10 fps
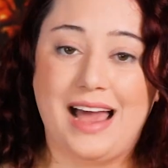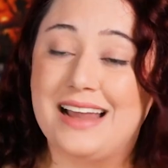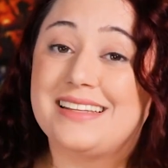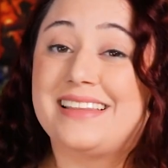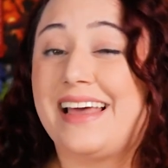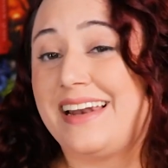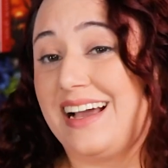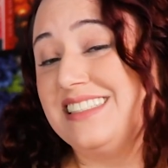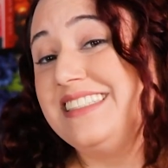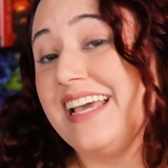And then
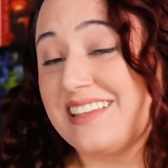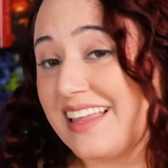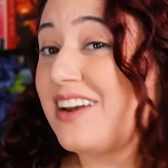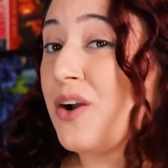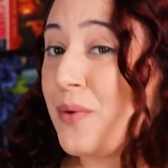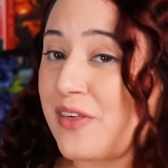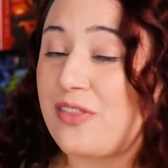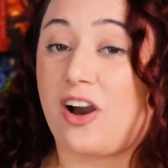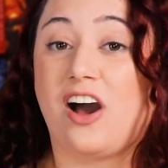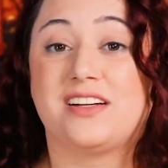a day later, within
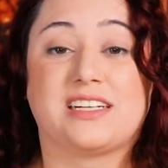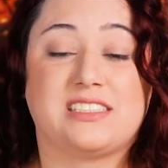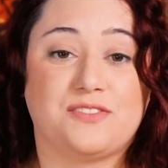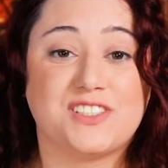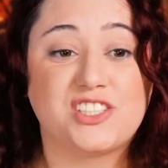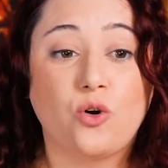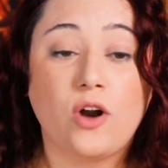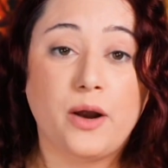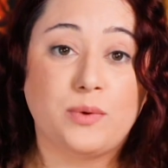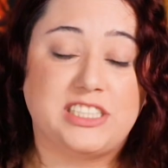the context of the
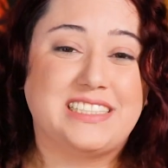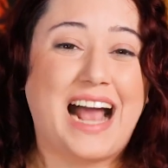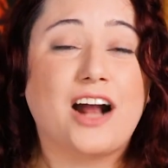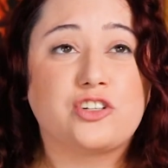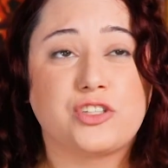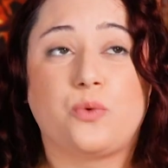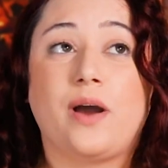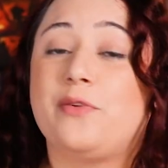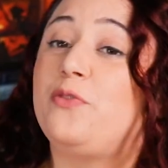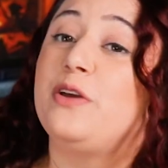story, which is actually
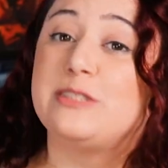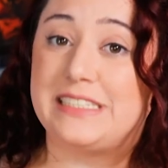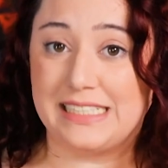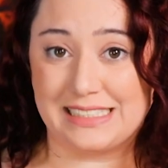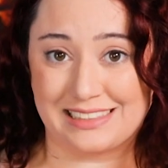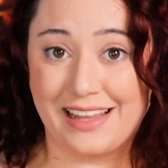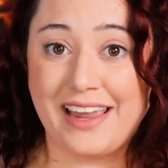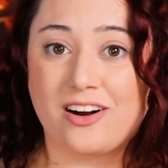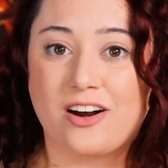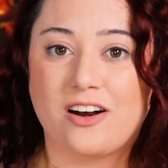quite a few scenes
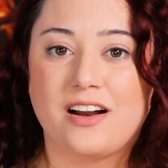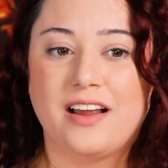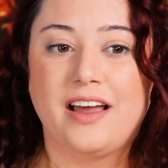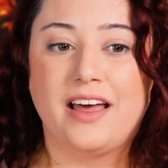later,